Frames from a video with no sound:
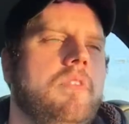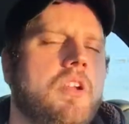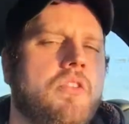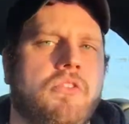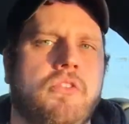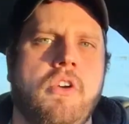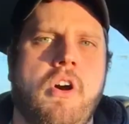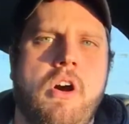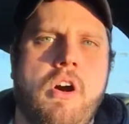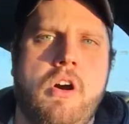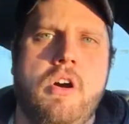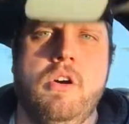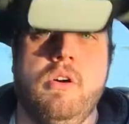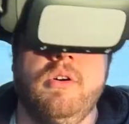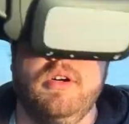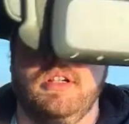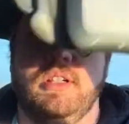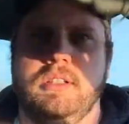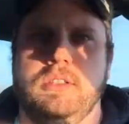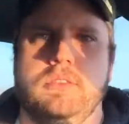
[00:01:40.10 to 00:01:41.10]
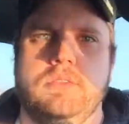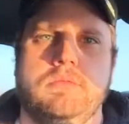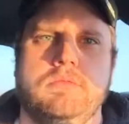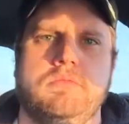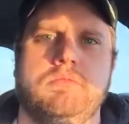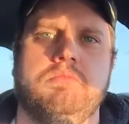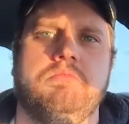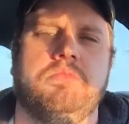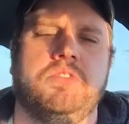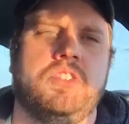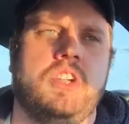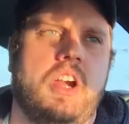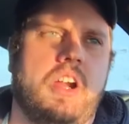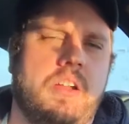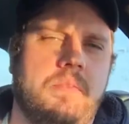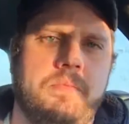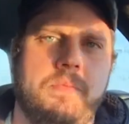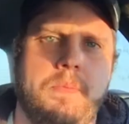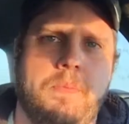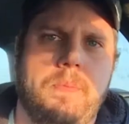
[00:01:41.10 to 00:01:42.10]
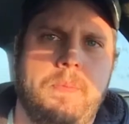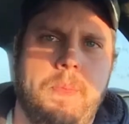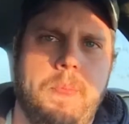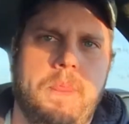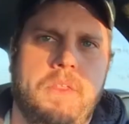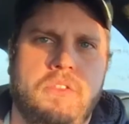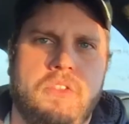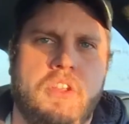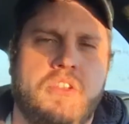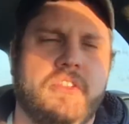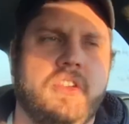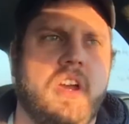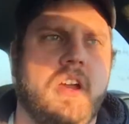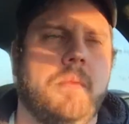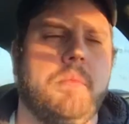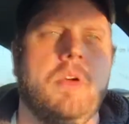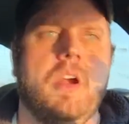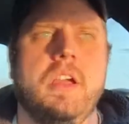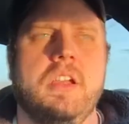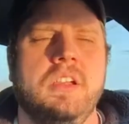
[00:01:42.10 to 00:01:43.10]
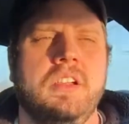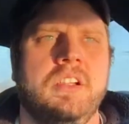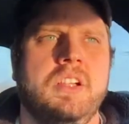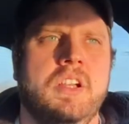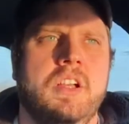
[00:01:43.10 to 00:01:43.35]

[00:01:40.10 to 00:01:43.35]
So, sorry, sun's kind of bright.